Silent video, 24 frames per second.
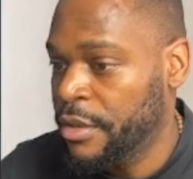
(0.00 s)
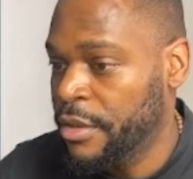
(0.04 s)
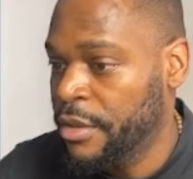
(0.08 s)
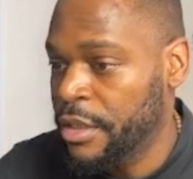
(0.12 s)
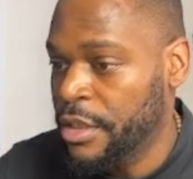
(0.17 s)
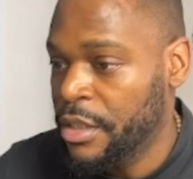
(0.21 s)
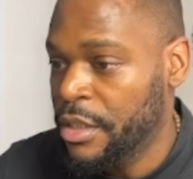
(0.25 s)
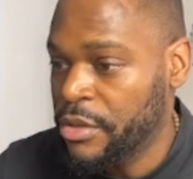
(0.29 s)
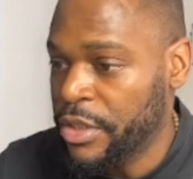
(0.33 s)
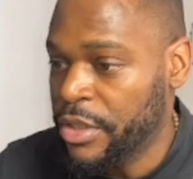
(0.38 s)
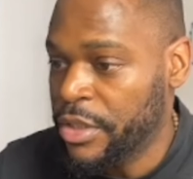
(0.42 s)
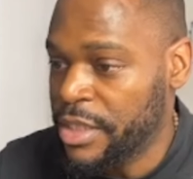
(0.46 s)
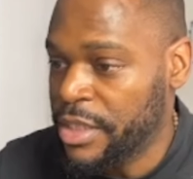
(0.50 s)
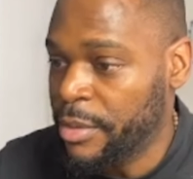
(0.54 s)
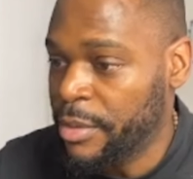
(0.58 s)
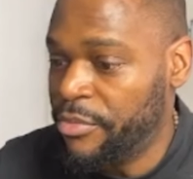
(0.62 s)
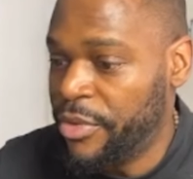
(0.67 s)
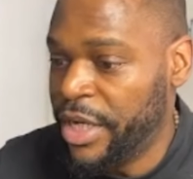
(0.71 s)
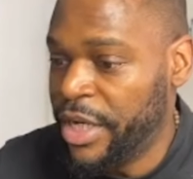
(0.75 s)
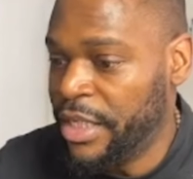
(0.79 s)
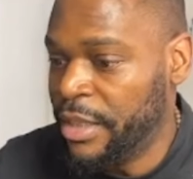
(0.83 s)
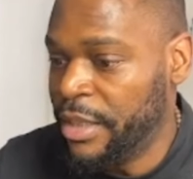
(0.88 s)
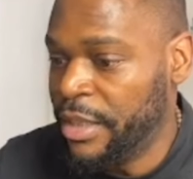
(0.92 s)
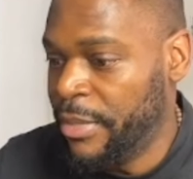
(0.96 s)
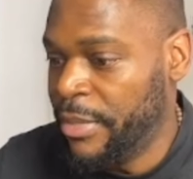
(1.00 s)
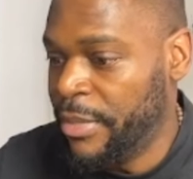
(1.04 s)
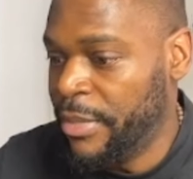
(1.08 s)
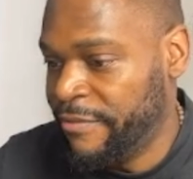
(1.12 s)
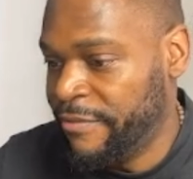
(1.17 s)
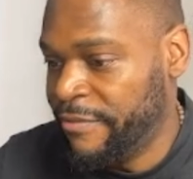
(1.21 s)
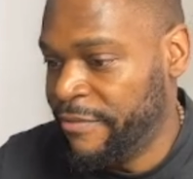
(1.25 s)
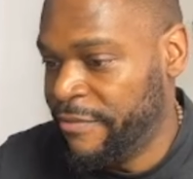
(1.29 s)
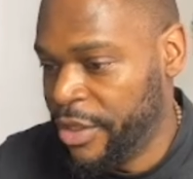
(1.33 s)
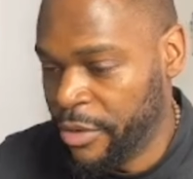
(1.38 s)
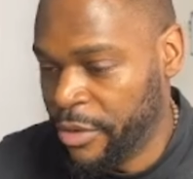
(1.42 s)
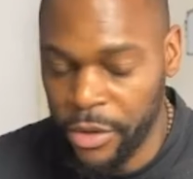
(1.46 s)
So this is a Breaking Bad
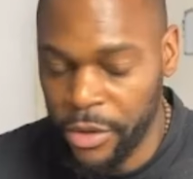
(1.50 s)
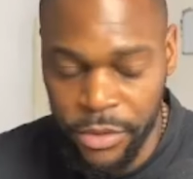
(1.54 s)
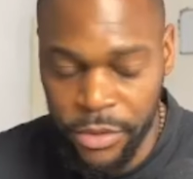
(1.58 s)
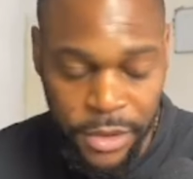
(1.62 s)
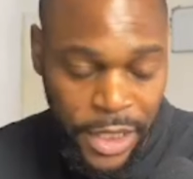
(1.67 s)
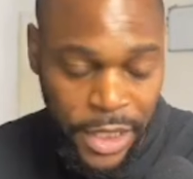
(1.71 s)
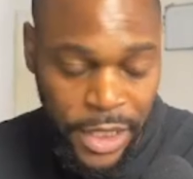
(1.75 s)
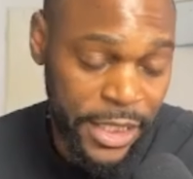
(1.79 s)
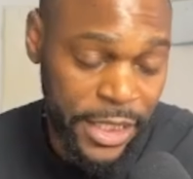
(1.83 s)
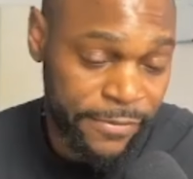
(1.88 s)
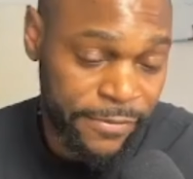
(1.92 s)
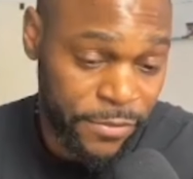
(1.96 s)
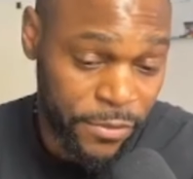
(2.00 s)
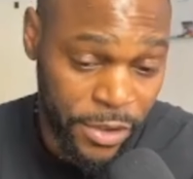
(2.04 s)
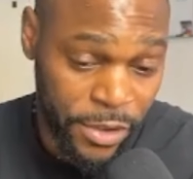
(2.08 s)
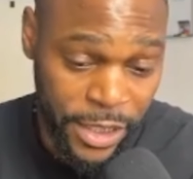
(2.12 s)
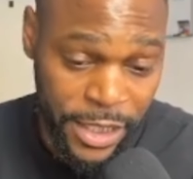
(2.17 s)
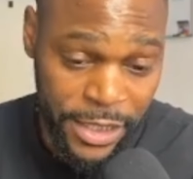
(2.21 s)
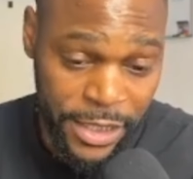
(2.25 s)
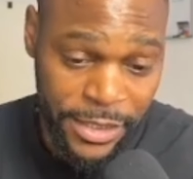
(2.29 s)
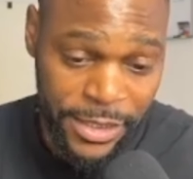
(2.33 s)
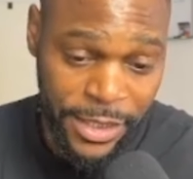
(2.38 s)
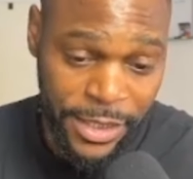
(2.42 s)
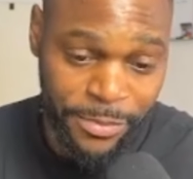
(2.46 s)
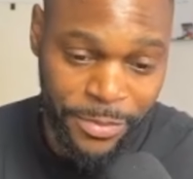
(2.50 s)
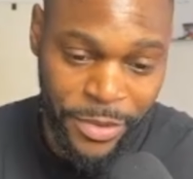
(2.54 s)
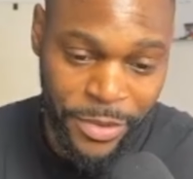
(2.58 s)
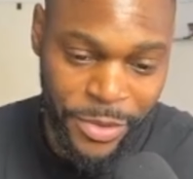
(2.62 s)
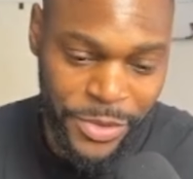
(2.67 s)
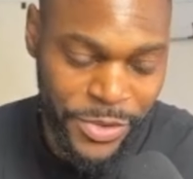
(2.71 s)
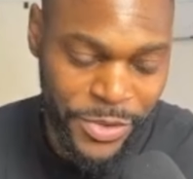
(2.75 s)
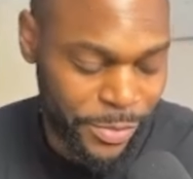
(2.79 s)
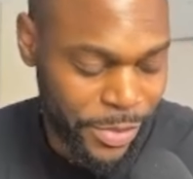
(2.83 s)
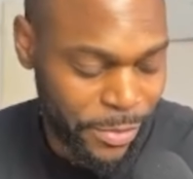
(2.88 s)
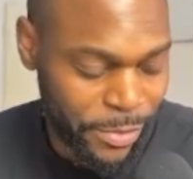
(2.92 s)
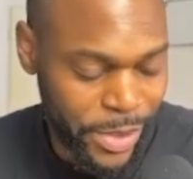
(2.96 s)
video I need for a LinkedIn
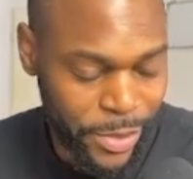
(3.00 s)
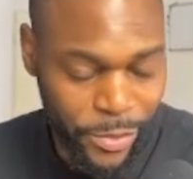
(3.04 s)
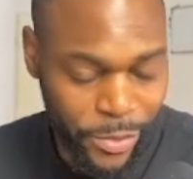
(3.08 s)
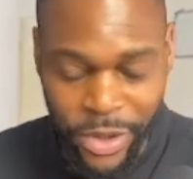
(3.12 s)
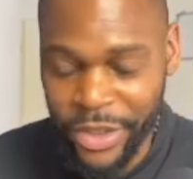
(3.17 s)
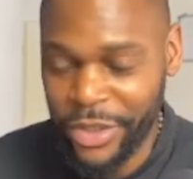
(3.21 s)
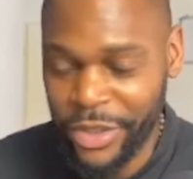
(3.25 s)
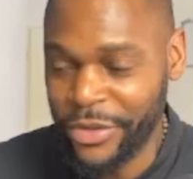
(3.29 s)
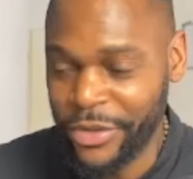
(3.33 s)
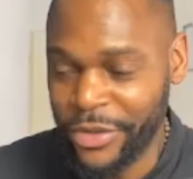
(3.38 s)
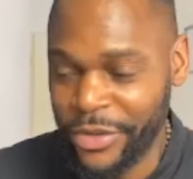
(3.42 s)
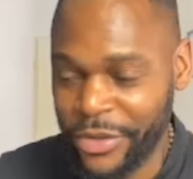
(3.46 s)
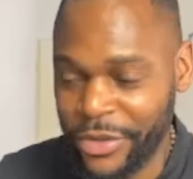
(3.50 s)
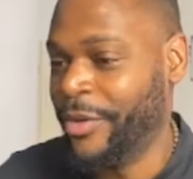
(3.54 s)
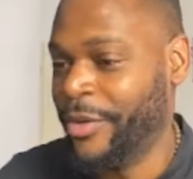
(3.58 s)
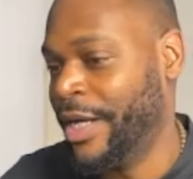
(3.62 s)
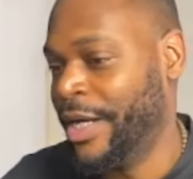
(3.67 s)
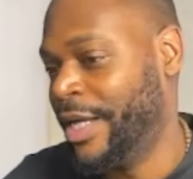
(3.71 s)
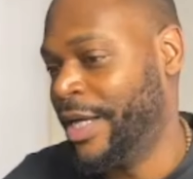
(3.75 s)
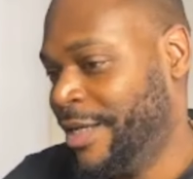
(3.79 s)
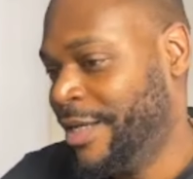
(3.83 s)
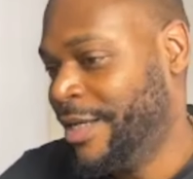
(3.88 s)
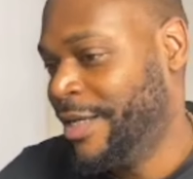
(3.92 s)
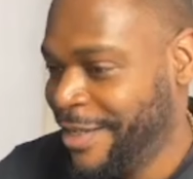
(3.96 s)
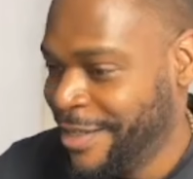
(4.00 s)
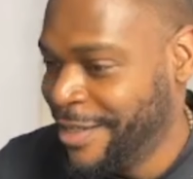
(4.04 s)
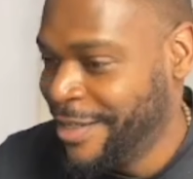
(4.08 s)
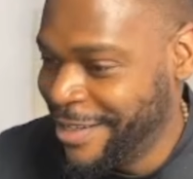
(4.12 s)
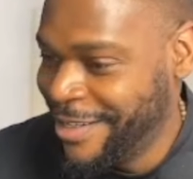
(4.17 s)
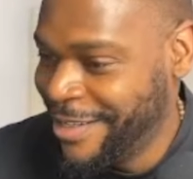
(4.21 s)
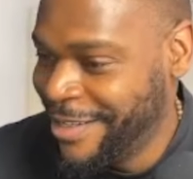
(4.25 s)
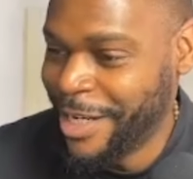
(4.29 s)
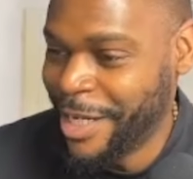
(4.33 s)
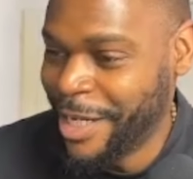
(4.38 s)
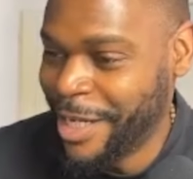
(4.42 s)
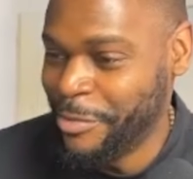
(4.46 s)
post. You're probably wondering why
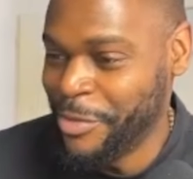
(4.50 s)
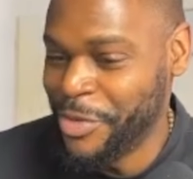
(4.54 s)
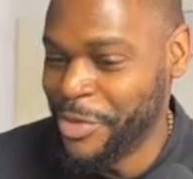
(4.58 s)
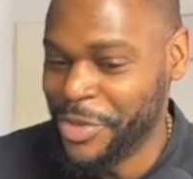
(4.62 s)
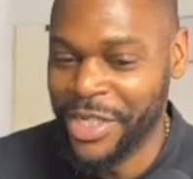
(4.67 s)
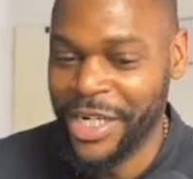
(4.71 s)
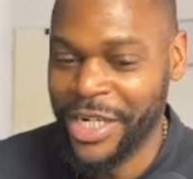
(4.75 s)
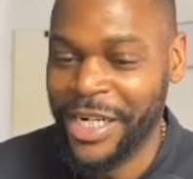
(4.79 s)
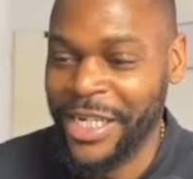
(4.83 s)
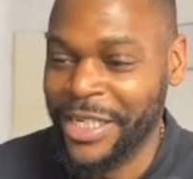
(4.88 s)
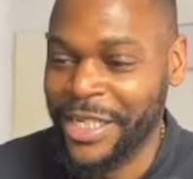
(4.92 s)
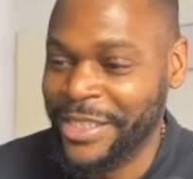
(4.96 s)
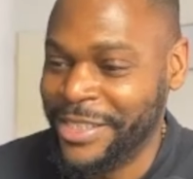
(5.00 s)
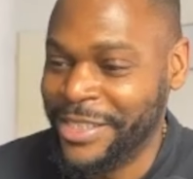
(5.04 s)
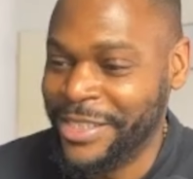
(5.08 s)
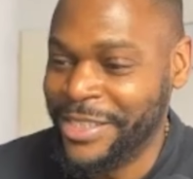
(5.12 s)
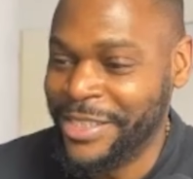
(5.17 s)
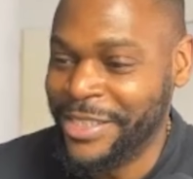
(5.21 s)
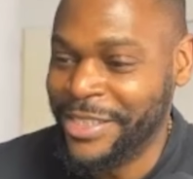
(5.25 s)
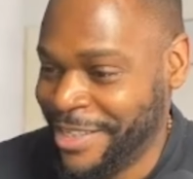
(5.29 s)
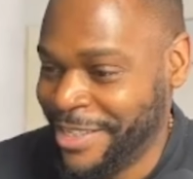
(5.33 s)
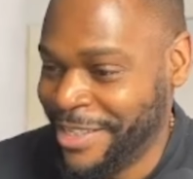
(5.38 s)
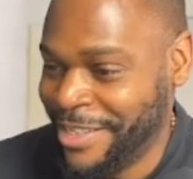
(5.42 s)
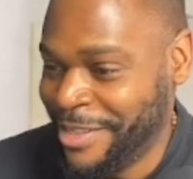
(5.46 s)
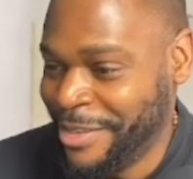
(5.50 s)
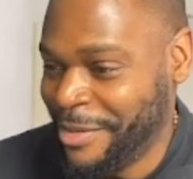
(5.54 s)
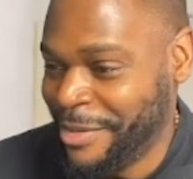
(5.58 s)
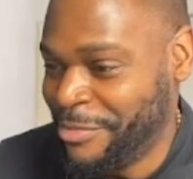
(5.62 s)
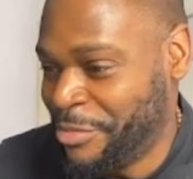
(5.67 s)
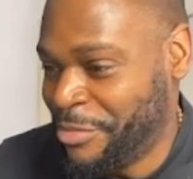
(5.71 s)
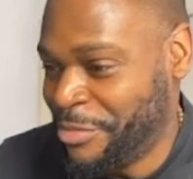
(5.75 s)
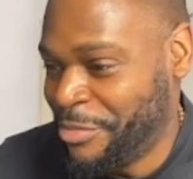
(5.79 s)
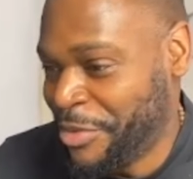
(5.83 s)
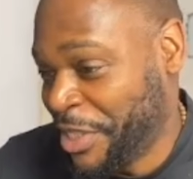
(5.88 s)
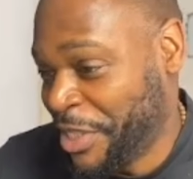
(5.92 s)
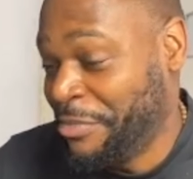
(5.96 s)
I'm using a
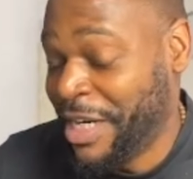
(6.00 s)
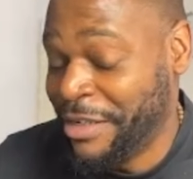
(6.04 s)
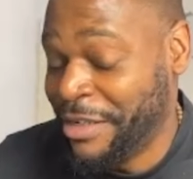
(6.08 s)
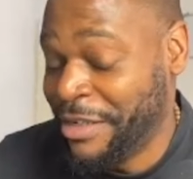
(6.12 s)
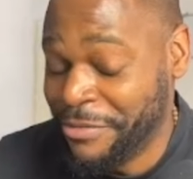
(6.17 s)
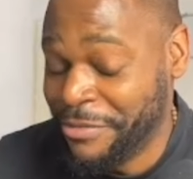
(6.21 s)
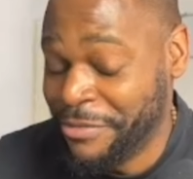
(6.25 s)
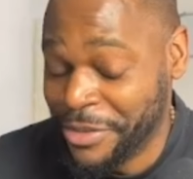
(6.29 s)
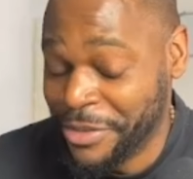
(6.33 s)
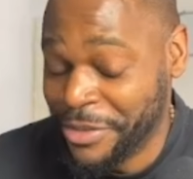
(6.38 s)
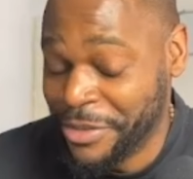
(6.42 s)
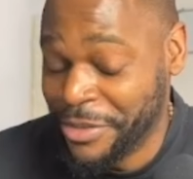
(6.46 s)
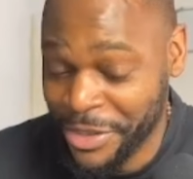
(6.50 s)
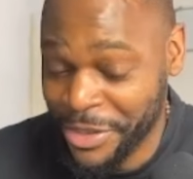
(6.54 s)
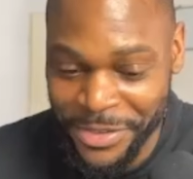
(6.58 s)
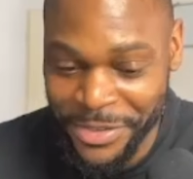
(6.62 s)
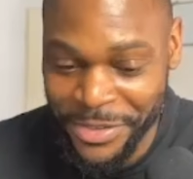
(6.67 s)
Breaking Bad video.